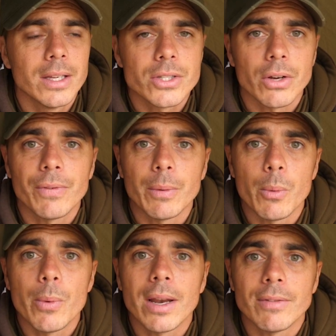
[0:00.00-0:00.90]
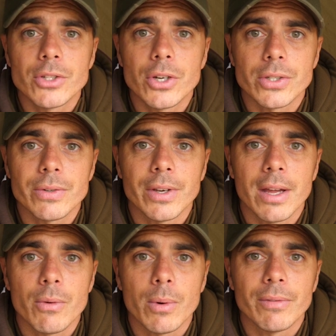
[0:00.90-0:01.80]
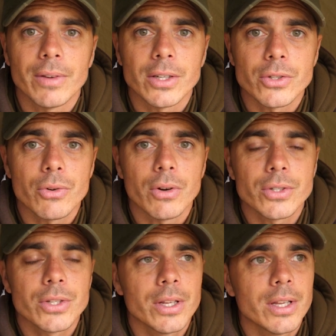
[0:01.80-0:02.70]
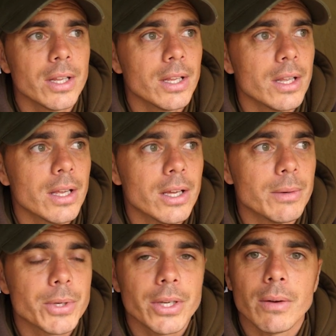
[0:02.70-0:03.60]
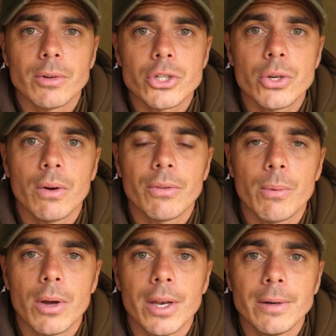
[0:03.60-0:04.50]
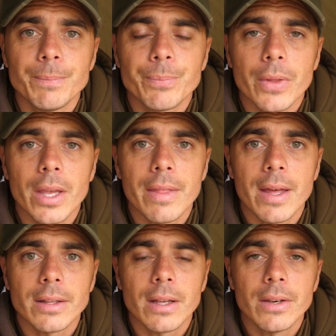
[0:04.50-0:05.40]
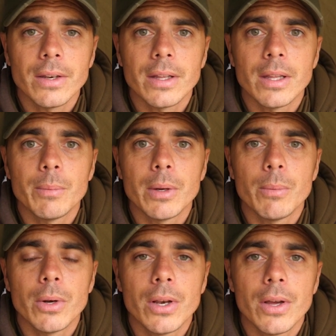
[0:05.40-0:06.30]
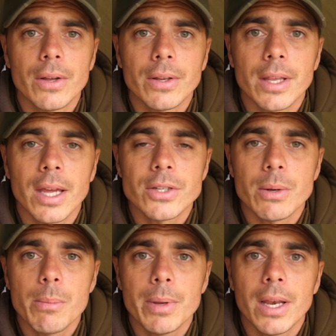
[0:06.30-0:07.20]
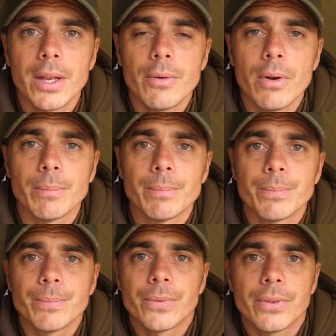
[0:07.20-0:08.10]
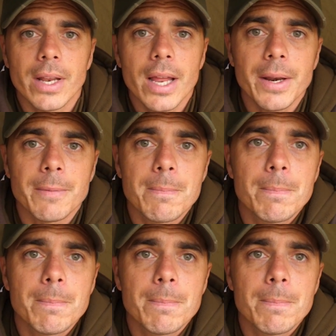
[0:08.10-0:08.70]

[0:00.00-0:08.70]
so I think we will have a chance of another one, fingers crossed. So yeah, I'm going to shoot off to work now, get that done, and then we will catch up a bit later on. See you later.